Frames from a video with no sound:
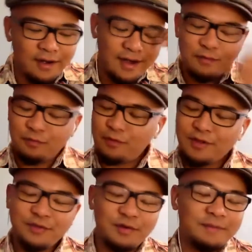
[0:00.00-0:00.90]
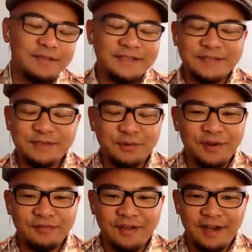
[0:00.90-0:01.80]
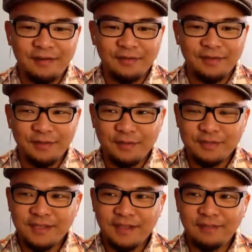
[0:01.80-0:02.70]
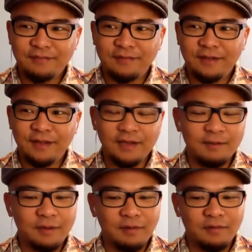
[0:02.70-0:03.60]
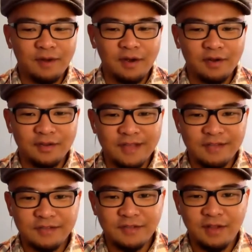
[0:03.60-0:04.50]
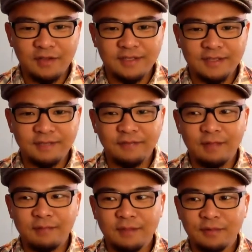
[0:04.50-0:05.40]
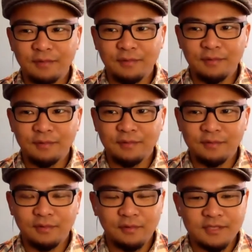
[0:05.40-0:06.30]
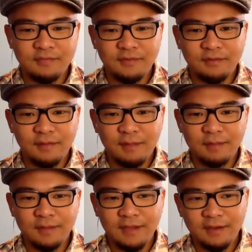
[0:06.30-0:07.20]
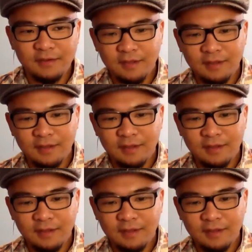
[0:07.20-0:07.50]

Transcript: when you told me this story of how you saved a little bit over $100,000 in development through customer development, can you tell